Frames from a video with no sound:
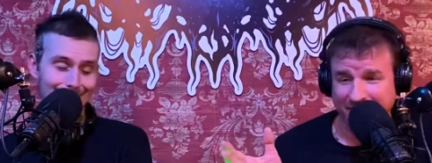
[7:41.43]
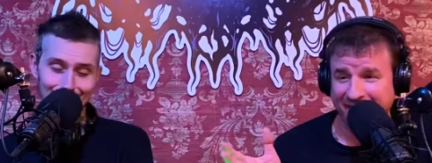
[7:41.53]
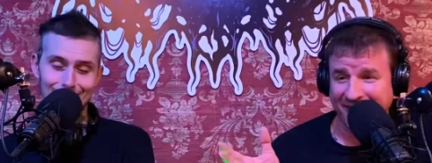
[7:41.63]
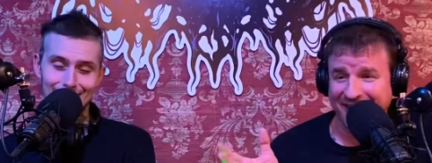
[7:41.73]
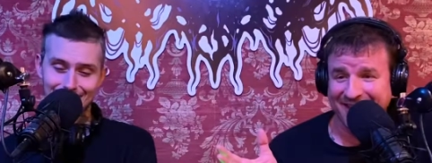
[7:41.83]

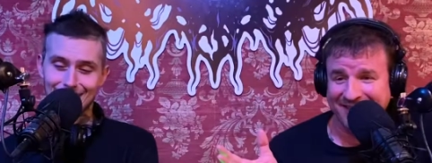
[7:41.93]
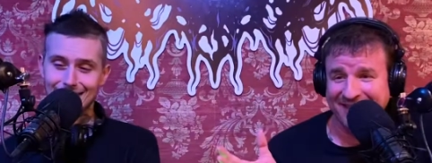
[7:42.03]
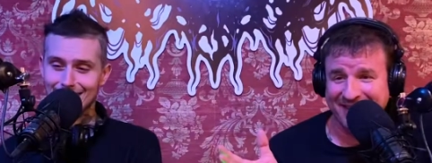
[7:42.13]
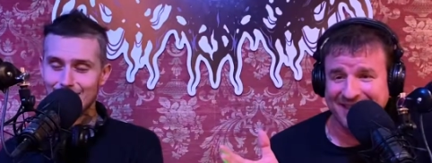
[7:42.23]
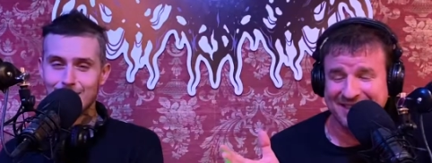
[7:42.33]
Speaker 1: all right, I
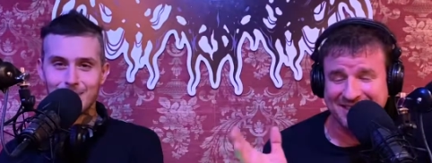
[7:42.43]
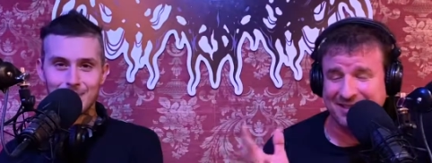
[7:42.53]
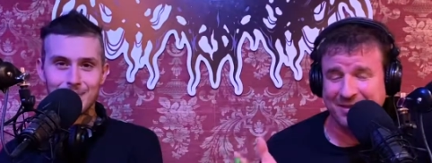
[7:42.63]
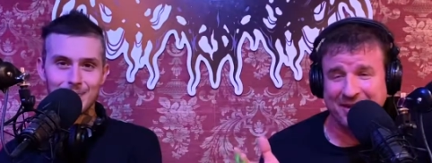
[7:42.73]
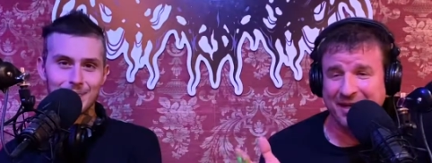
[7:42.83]
mean, this is
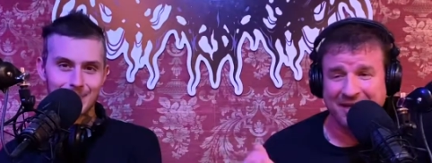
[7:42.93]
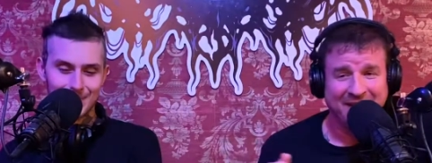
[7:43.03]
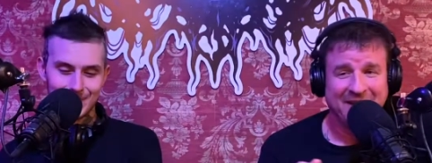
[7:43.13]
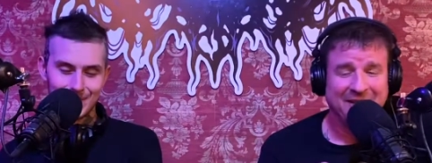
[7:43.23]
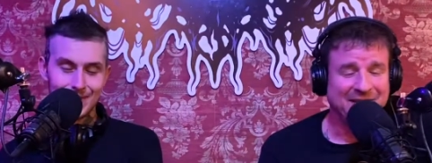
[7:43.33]
going to
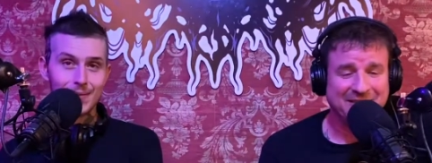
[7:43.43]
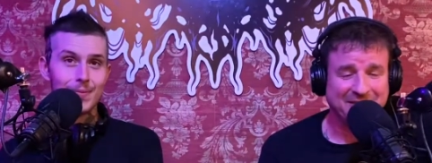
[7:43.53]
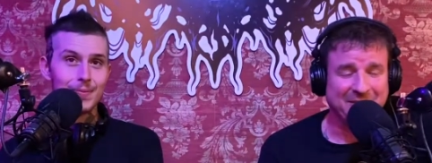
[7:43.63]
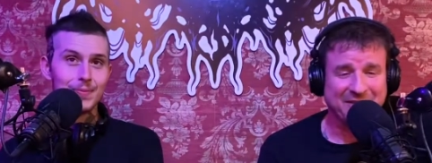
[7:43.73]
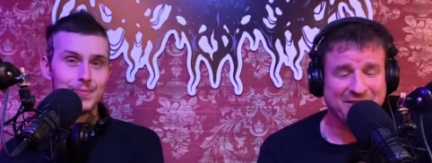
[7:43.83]
this is
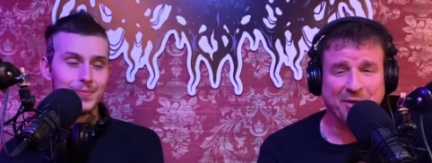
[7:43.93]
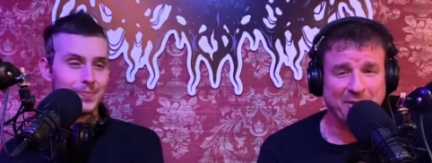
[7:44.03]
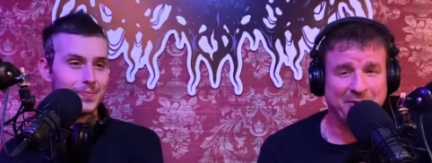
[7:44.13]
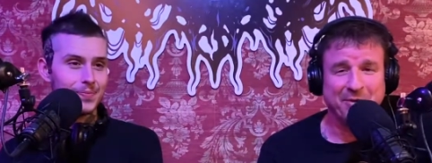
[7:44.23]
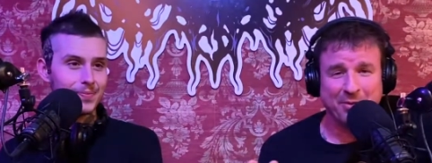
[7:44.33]
going to
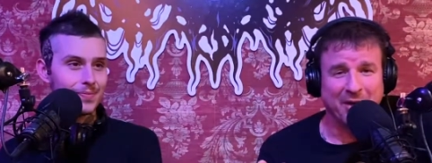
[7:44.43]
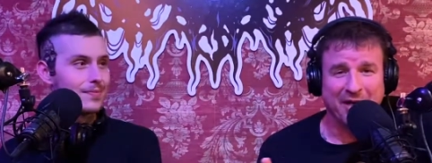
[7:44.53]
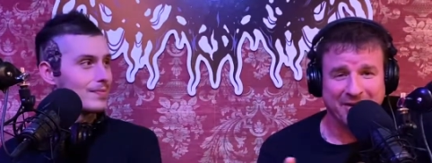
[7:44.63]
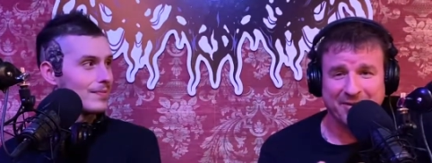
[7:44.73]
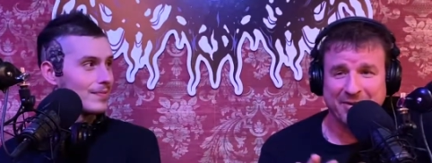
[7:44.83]
turn you
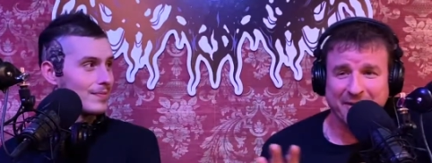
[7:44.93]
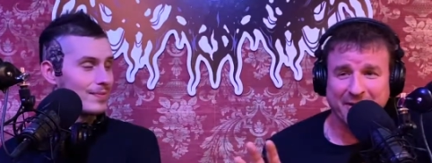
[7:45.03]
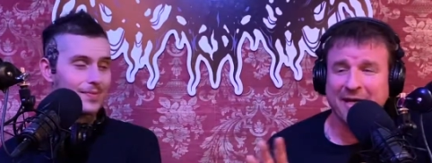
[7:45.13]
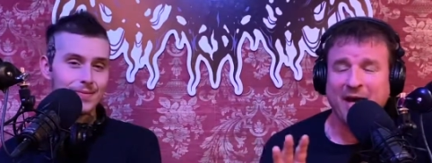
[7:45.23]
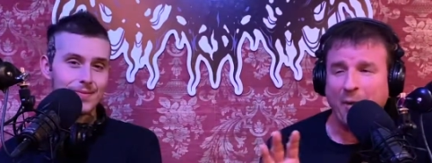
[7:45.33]
uh, to
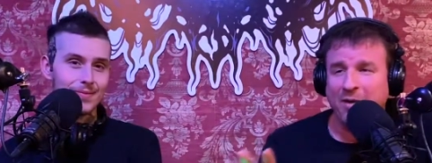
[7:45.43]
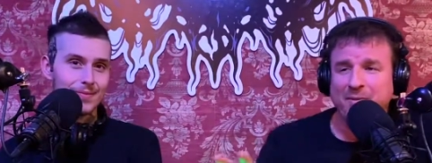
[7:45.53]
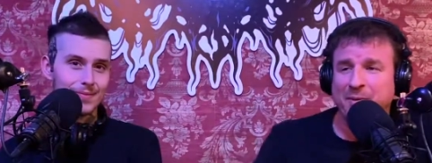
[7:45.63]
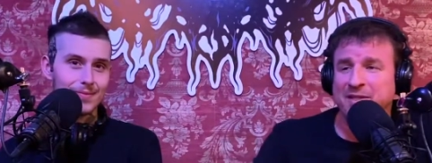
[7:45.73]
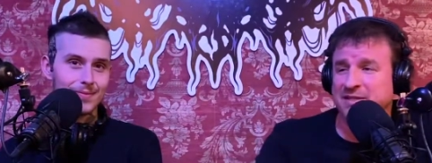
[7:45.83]
another. I
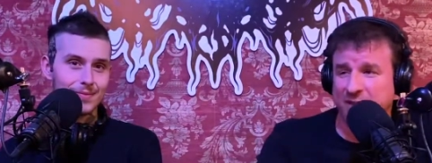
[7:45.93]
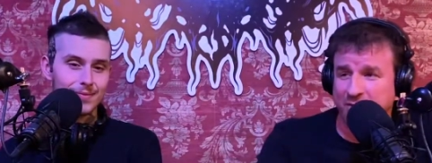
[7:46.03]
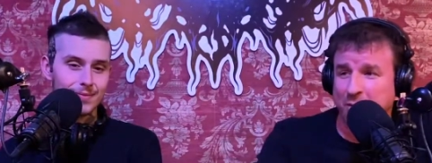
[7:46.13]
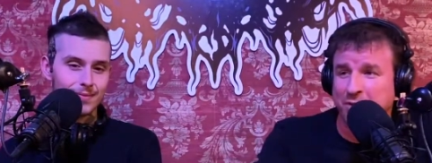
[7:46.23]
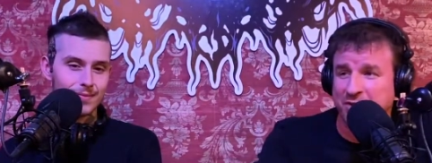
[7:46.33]
wouldn't put this as a
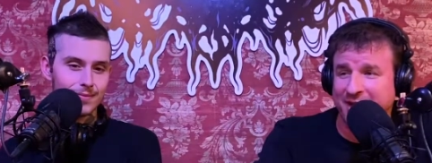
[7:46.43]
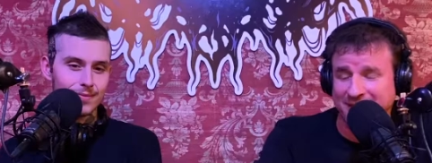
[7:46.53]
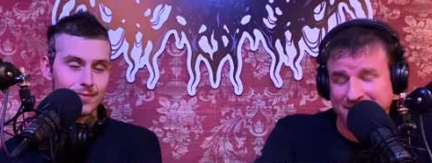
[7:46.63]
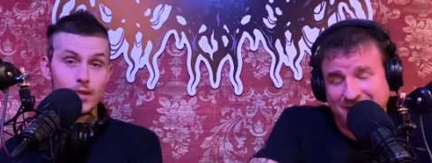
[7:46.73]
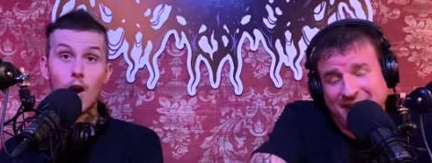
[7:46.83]
torture
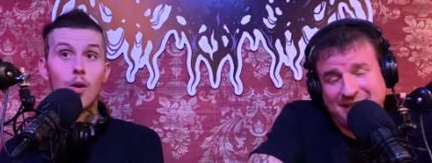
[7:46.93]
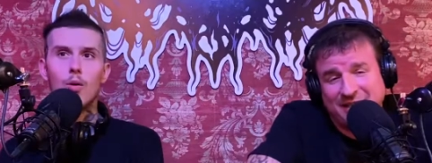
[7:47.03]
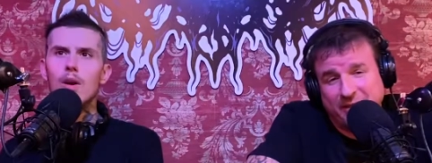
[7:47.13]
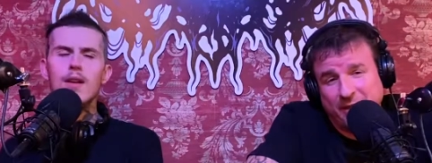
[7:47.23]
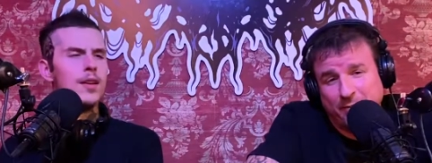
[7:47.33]
test because it's no.
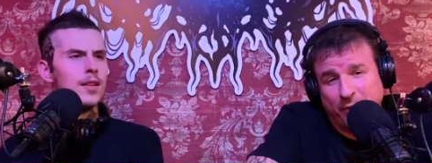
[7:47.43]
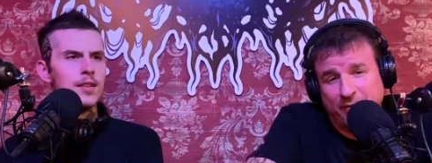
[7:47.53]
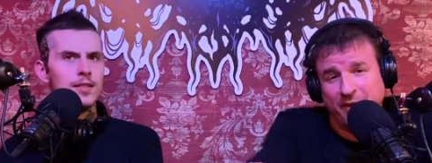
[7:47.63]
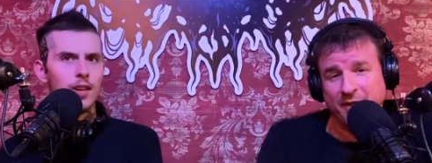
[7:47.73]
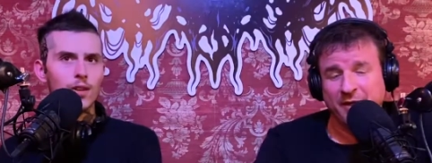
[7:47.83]
actually a good
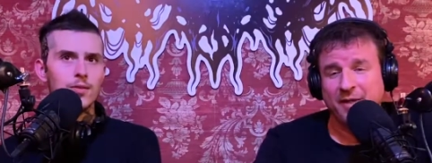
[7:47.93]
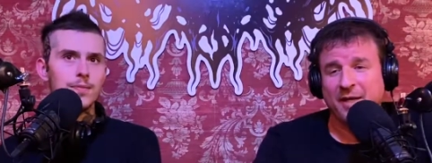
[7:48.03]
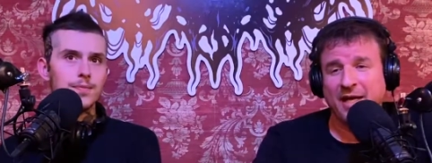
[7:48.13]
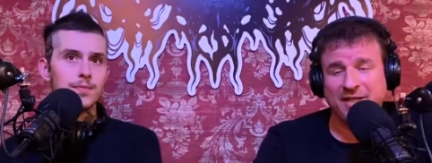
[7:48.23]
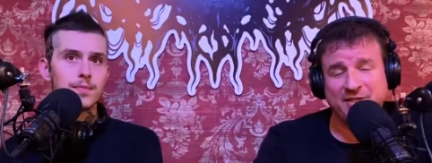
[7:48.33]
movie. No,
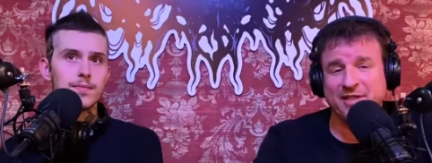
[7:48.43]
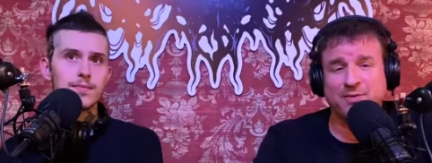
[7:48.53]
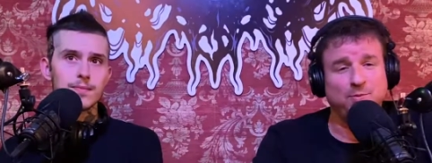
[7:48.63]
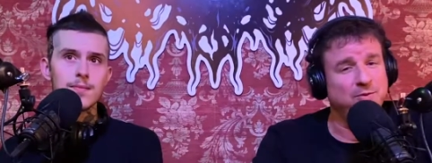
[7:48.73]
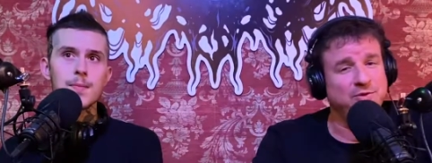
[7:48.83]
it's
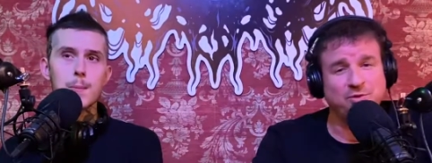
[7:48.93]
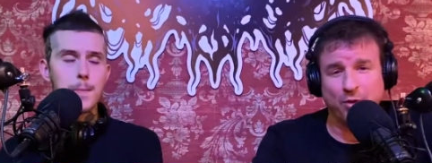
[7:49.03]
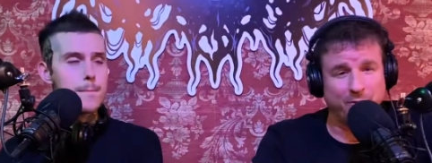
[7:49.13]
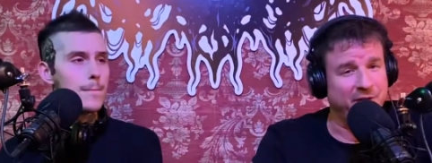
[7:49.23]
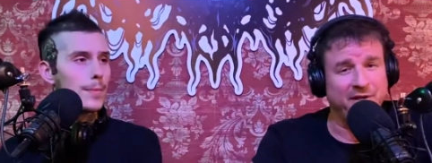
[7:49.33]
just
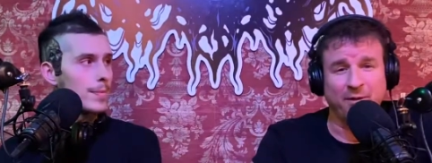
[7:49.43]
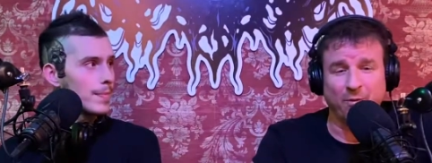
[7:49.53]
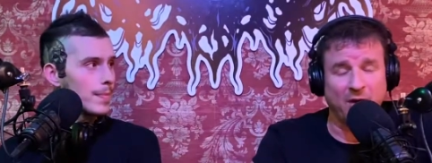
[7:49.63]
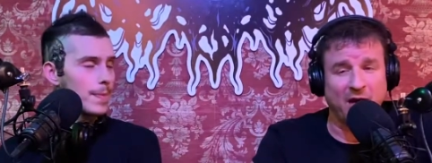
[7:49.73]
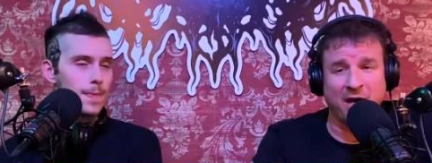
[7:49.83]
stupid and
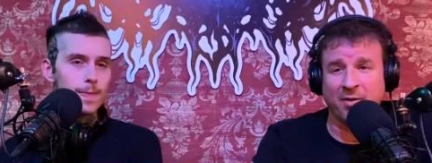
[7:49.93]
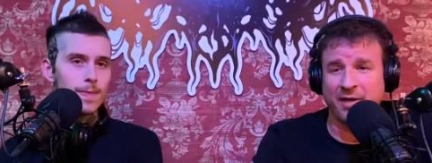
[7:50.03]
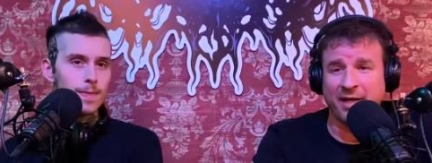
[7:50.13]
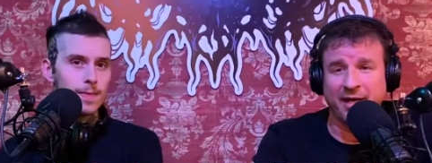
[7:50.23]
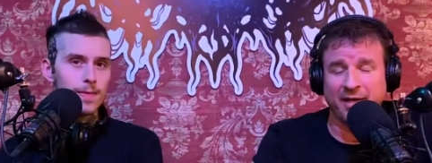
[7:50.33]
wild,
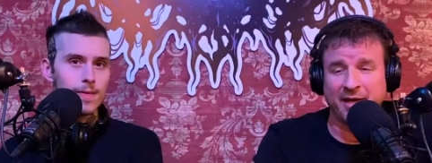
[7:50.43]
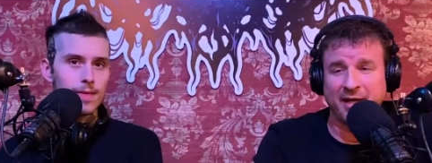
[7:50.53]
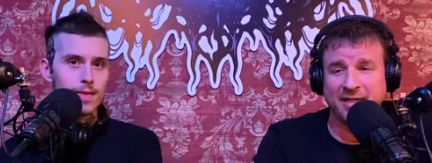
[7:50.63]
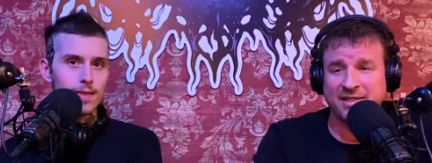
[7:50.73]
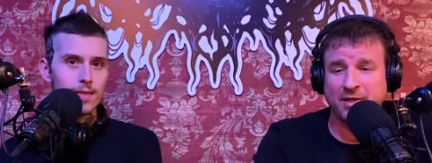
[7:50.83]
and
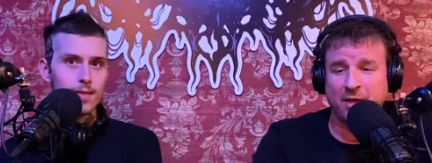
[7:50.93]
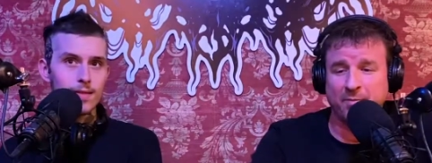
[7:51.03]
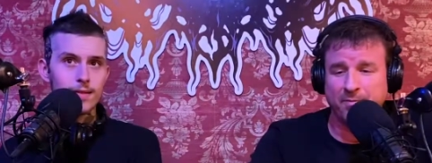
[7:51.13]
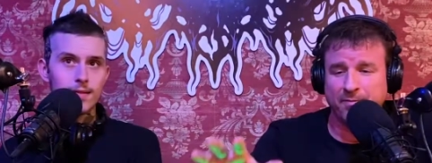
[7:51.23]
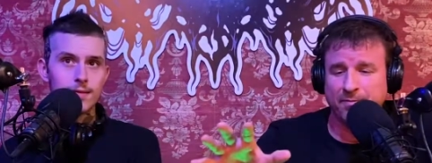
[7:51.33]
uh, it's
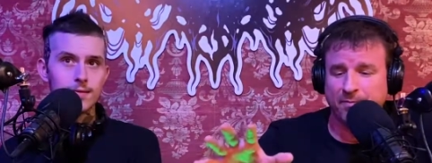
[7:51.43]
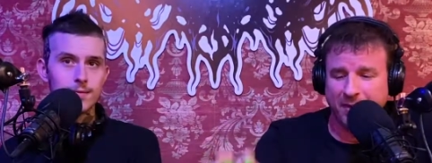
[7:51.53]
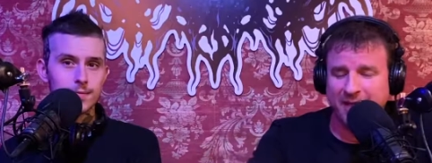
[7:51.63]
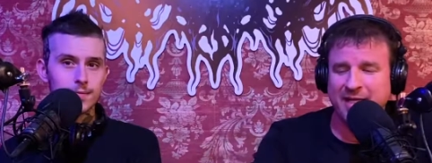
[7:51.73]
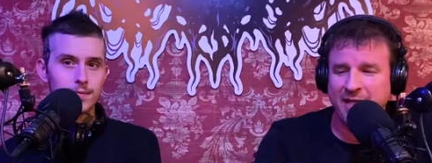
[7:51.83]
called
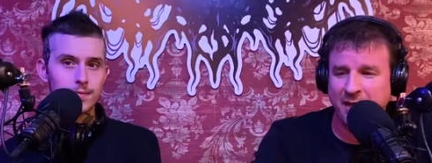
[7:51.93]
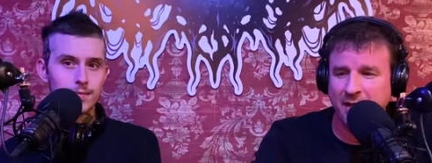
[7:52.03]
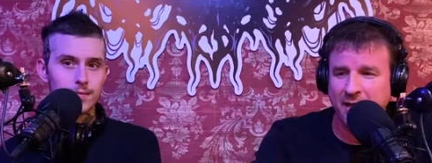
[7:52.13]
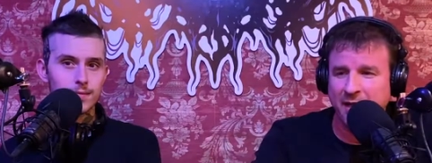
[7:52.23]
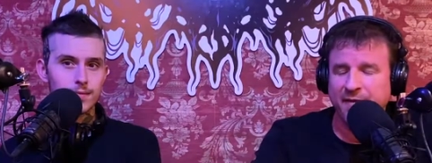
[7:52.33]
Bunny
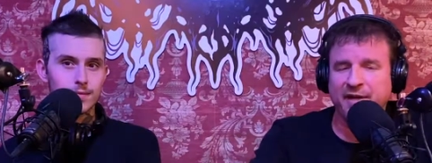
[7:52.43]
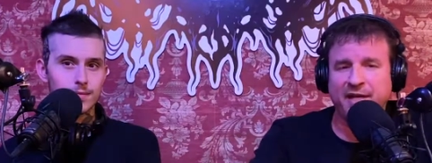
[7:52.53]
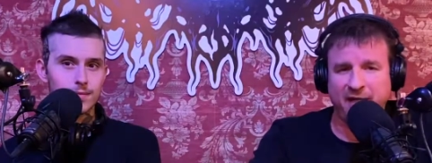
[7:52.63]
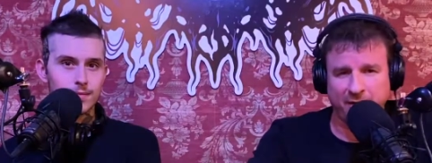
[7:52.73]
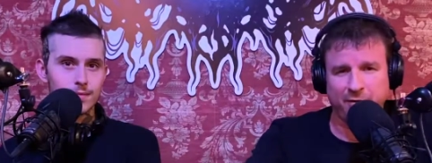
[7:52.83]
the
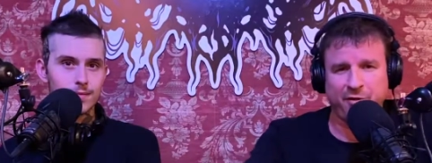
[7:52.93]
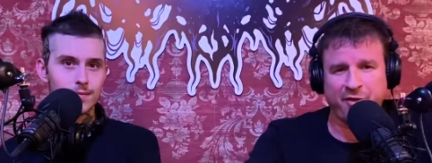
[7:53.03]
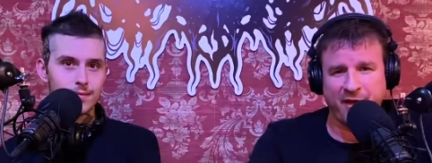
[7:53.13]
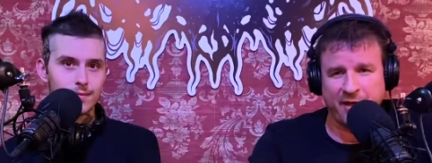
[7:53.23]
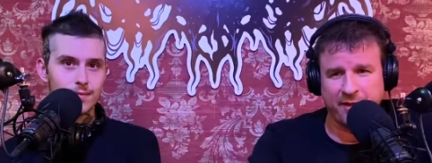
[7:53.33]
Killer
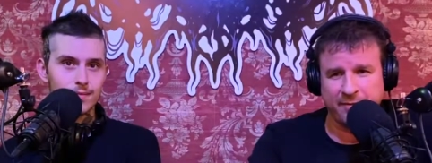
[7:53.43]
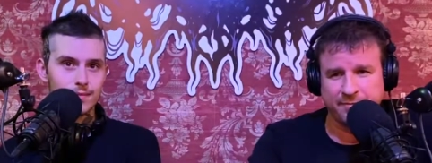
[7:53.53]
Thing